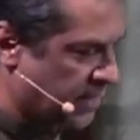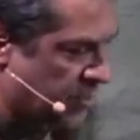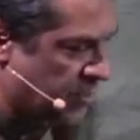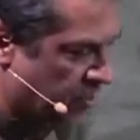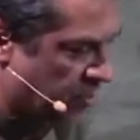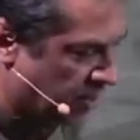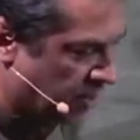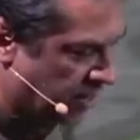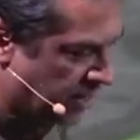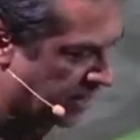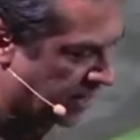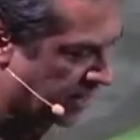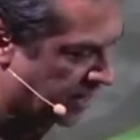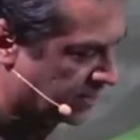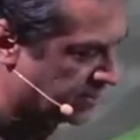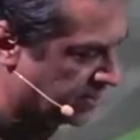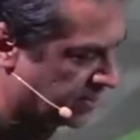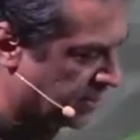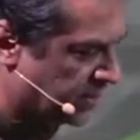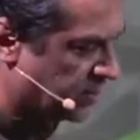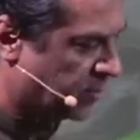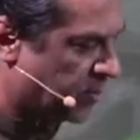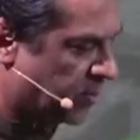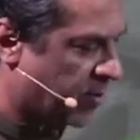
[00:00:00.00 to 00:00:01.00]
your hearts
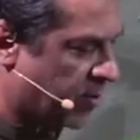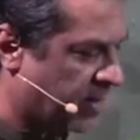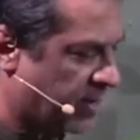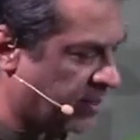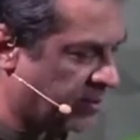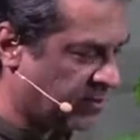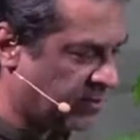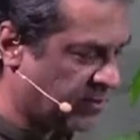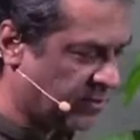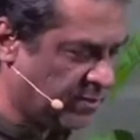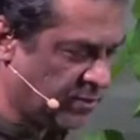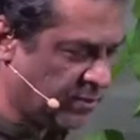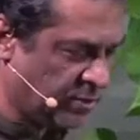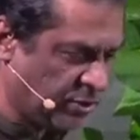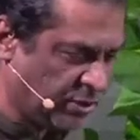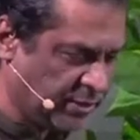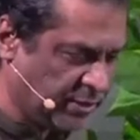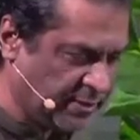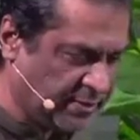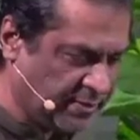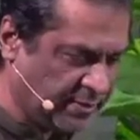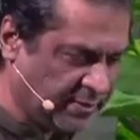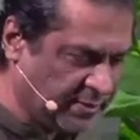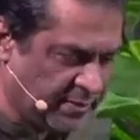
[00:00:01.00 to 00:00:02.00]
in Christ
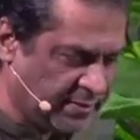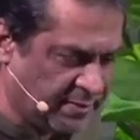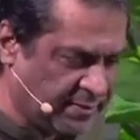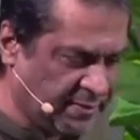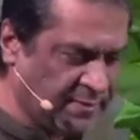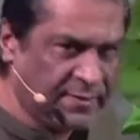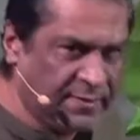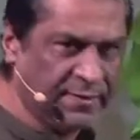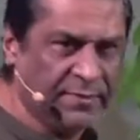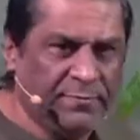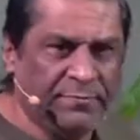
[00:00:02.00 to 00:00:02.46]
Jesus.